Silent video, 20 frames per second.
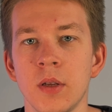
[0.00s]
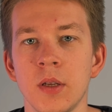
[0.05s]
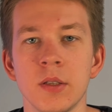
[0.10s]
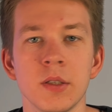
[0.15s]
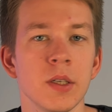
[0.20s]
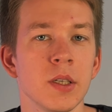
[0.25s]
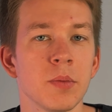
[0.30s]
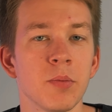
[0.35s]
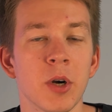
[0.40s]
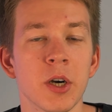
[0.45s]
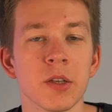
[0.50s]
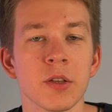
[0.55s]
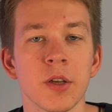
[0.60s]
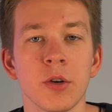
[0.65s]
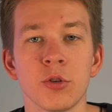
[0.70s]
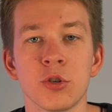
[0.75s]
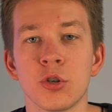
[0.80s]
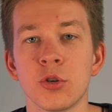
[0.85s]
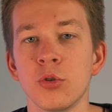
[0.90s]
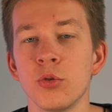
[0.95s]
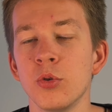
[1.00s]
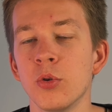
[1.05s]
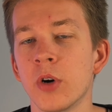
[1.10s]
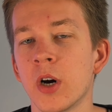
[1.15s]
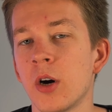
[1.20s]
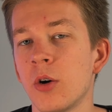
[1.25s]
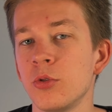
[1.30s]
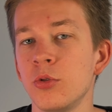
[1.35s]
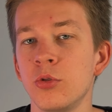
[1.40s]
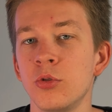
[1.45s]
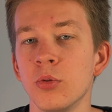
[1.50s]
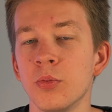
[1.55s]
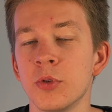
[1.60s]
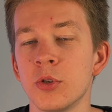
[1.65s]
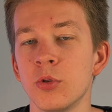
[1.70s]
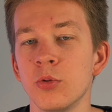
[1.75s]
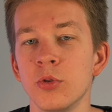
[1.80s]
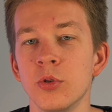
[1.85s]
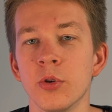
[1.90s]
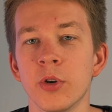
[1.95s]
In this part I will show you how YouTube
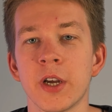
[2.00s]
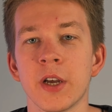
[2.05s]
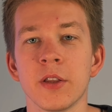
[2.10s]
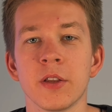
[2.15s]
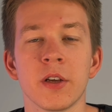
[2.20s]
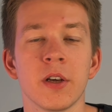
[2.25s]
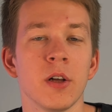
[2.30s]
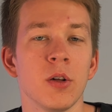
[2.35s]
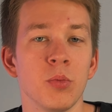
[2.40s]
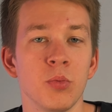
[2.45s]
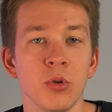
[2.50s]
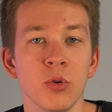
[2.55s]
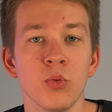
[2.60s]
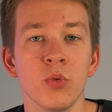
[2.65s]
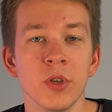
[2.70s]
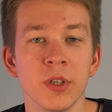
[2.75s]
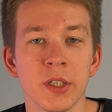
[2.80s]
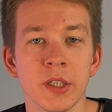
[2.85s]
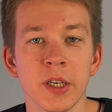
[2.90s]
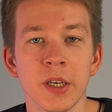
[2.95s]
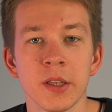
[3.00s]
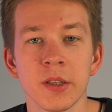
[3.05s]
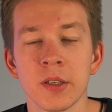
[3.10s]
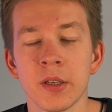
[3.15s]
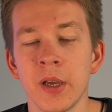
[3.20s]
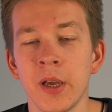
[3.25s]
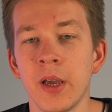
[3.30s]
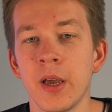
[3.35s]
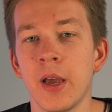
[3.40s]
Studio can help you with that,